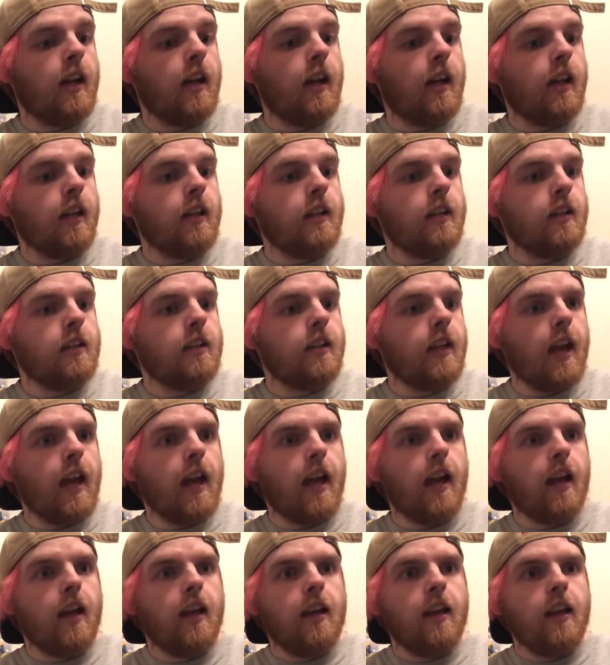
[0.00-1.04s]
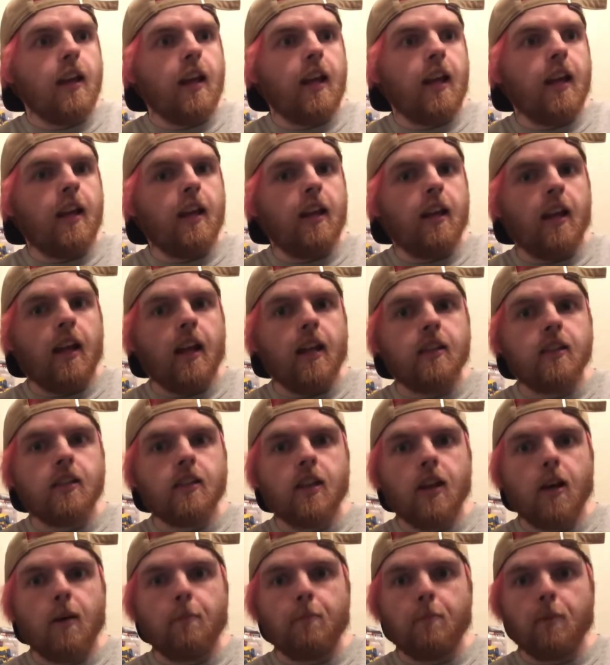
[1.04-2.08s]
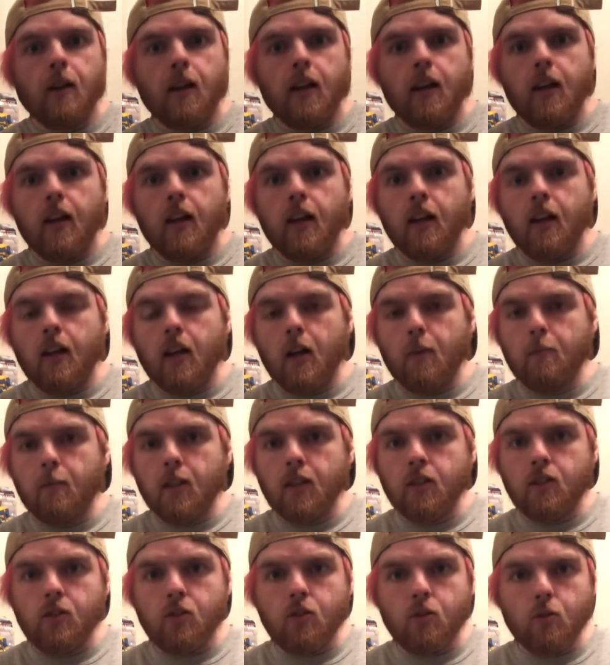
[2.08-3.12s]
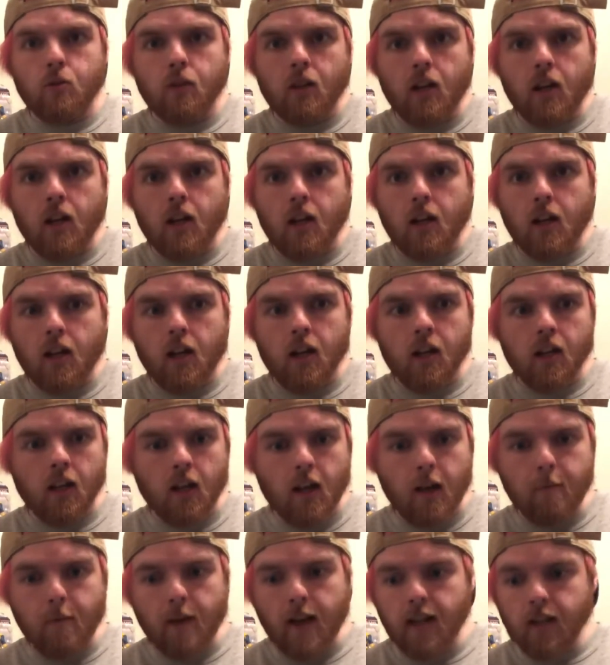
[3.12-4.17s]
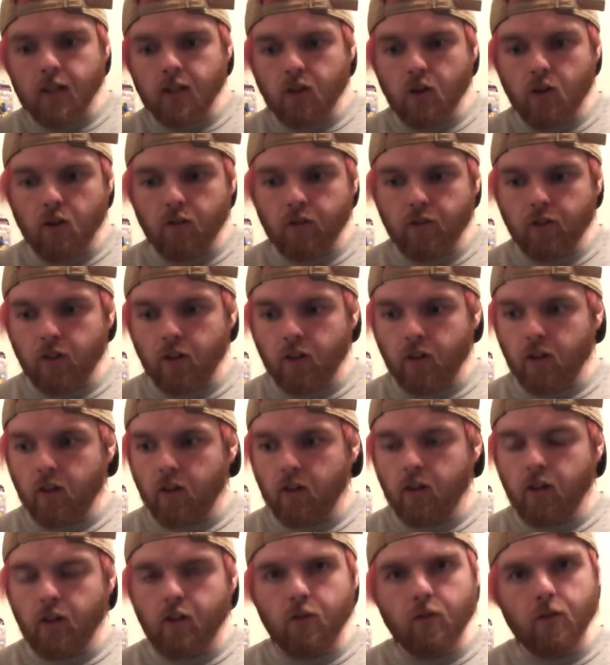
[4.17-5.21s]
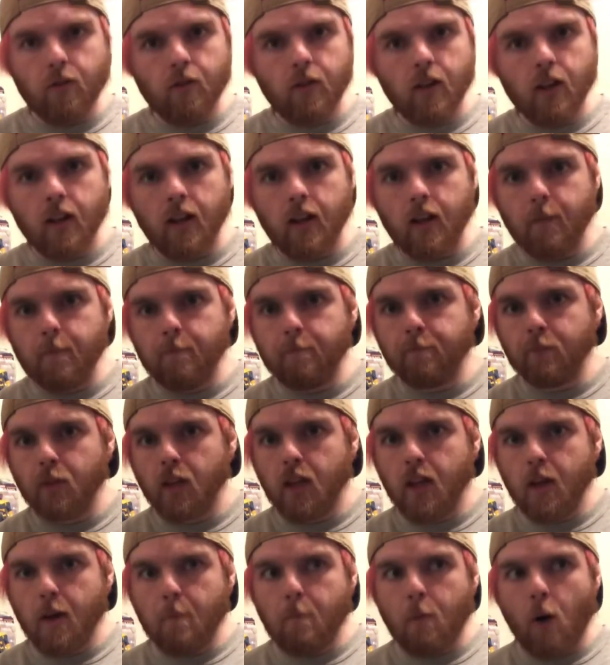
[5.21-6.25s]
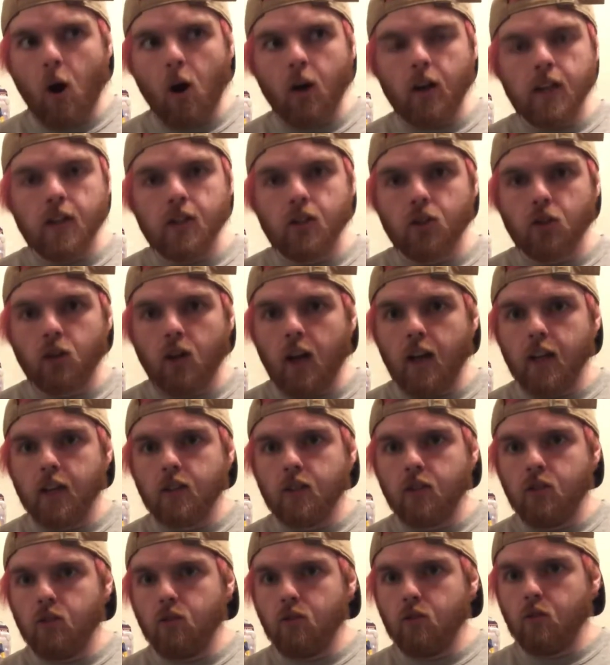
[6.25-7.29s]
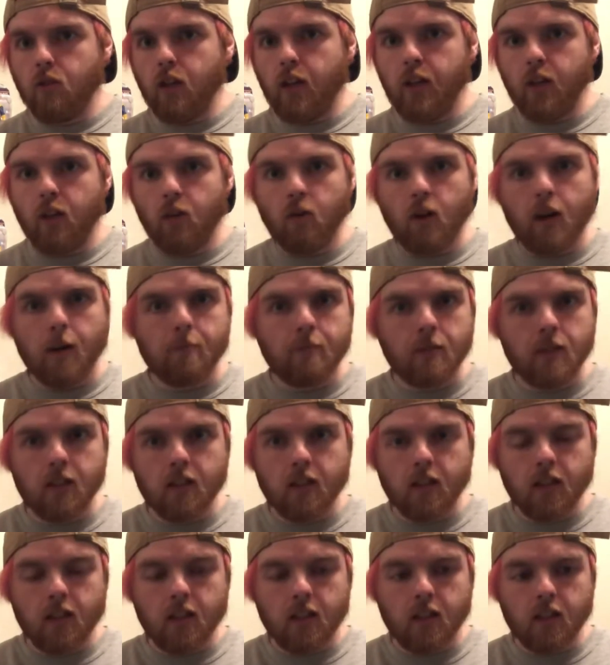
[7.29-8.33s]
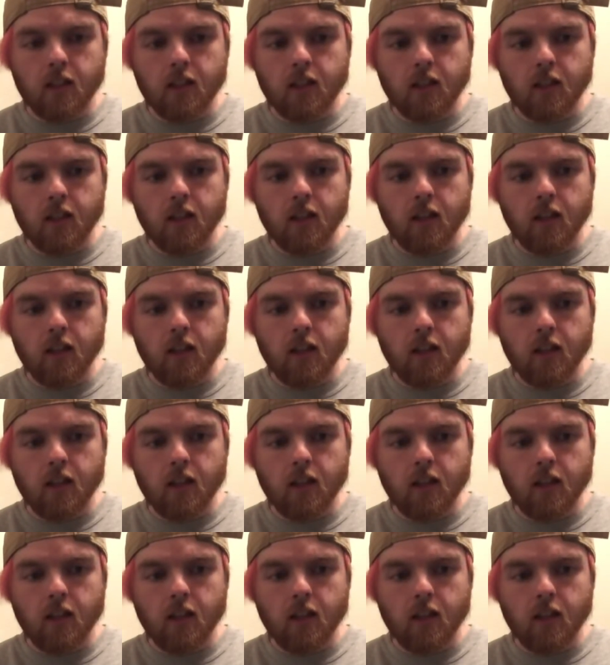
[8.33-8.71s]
yeah, it ends up coming to a climax over parties trying to interrupt the